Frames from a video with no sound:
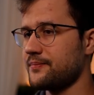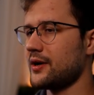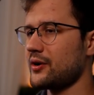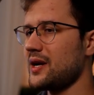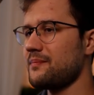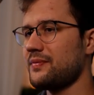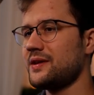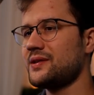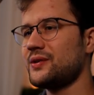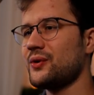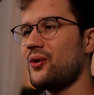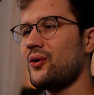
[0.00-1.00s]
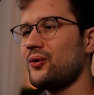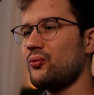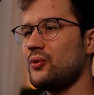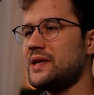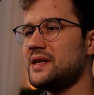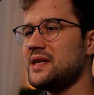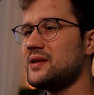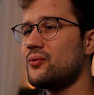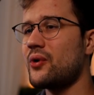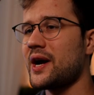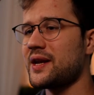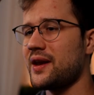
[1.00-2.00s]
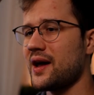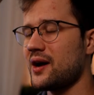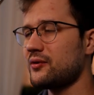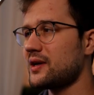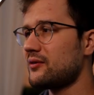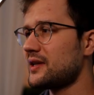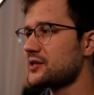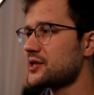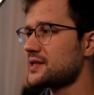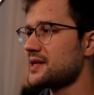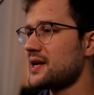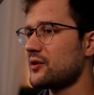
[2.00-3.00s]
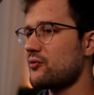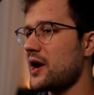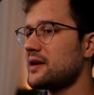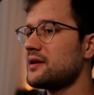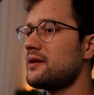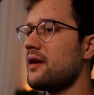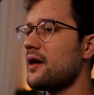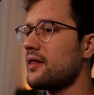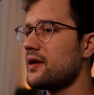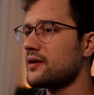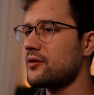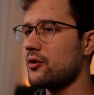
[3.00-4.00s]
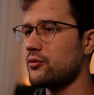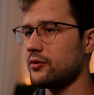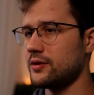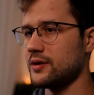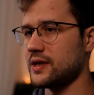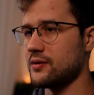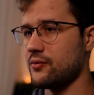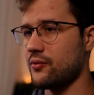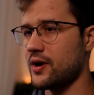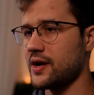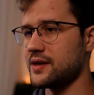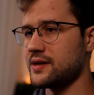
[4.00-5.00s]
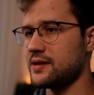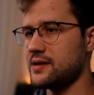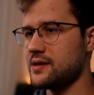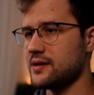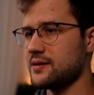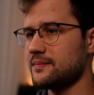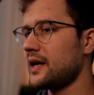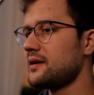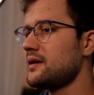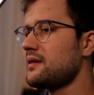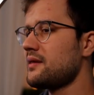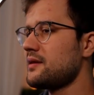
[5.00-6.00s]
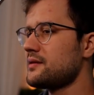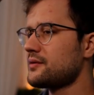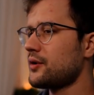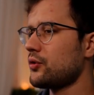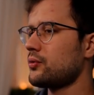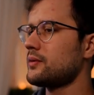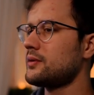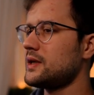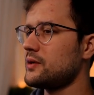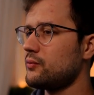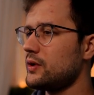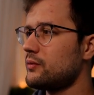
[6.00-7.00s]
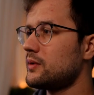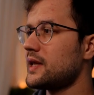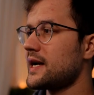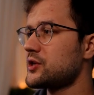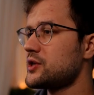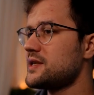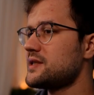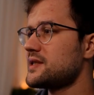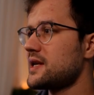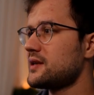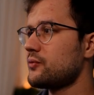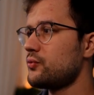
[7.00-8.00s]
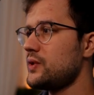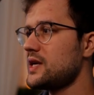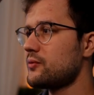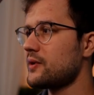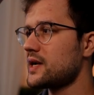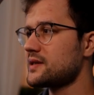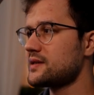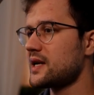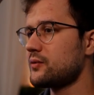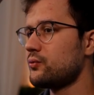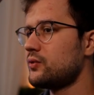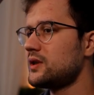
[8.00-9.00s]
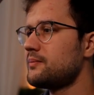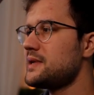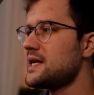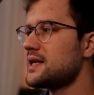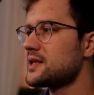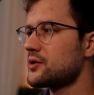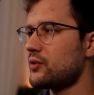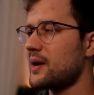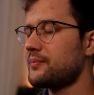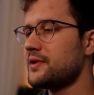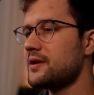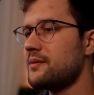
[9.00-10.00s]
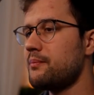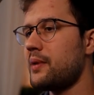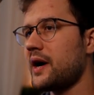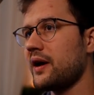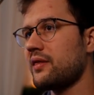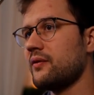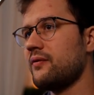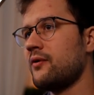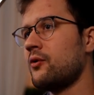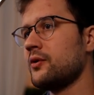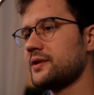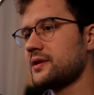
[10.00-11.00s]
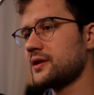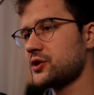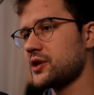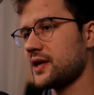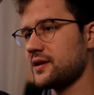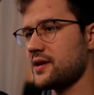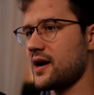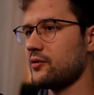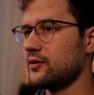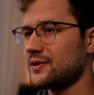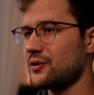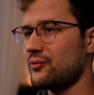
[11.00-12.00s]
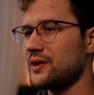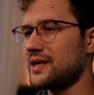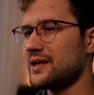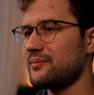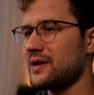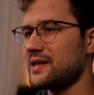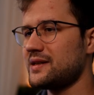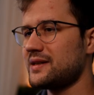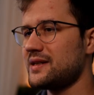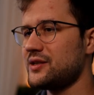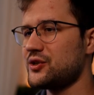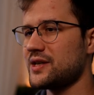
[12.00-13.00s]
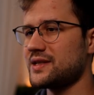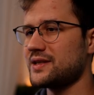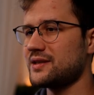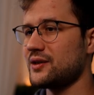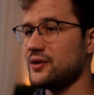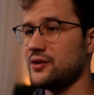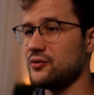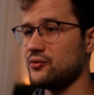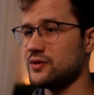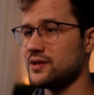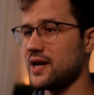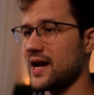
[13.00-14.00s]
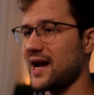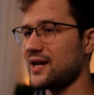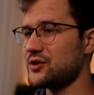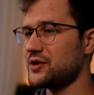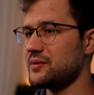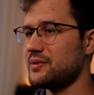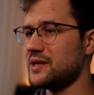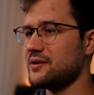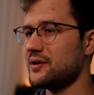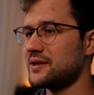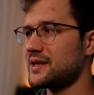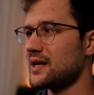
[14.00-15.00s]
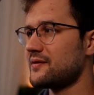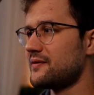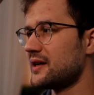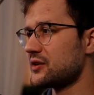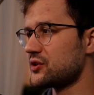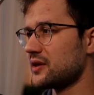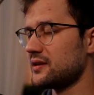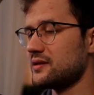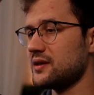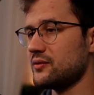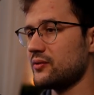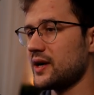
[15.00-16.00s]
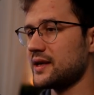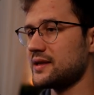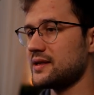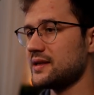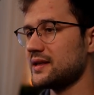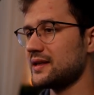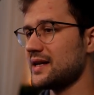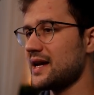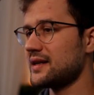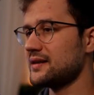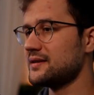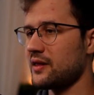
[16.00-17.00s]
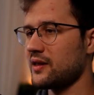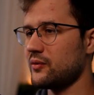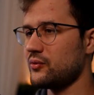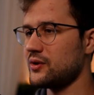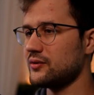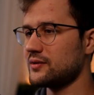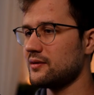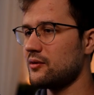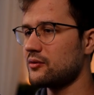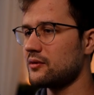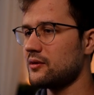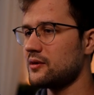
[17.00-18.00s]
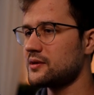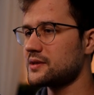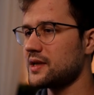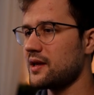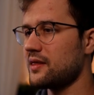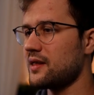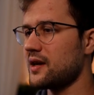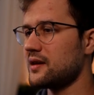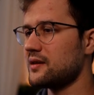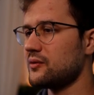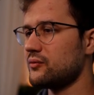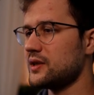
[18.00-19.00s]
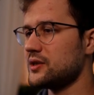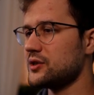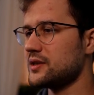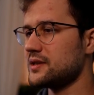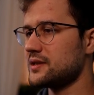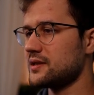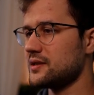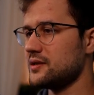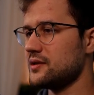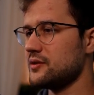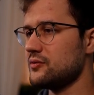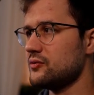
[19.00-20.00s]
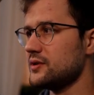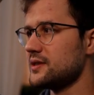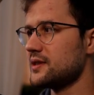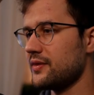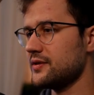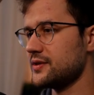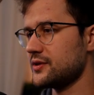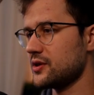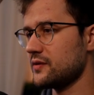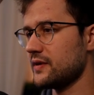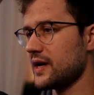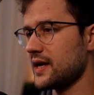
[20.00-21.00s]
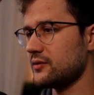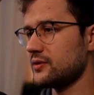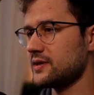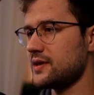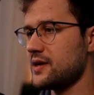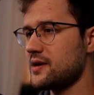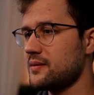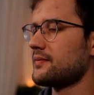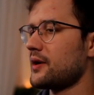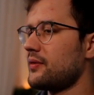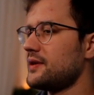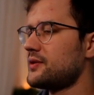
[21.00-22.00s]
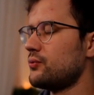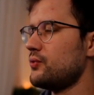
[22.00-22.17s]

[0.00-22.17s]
Okay, this is all we need right now. Now let's just create another goroutine right here. And in this goroutine we will actually send a request that will be interrupted by the forced shutdown. So we can basically just use the http.get functionality right here again. And then we use localhost and then we just use the server address here. Now this